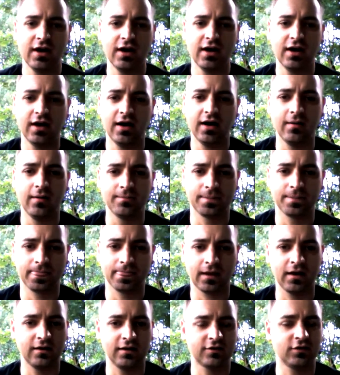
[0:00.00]

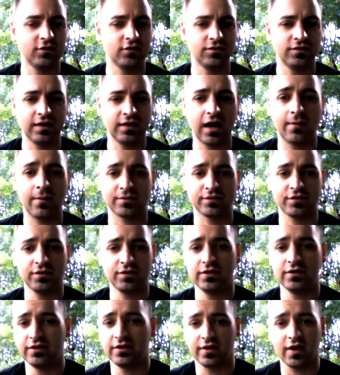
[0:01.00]
to the
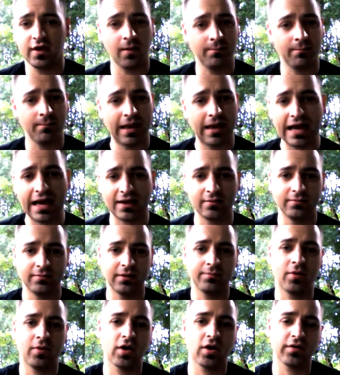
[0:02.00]
opportunity to come back and be
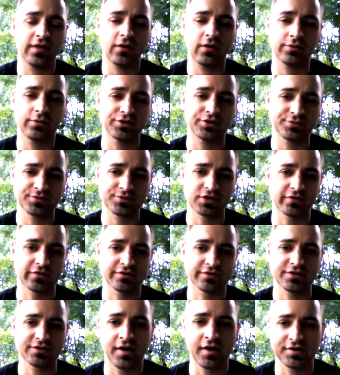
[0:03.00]
a part of that worship
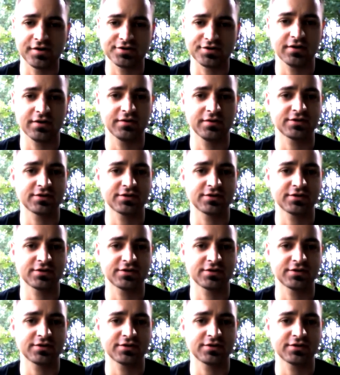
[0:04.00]
service also.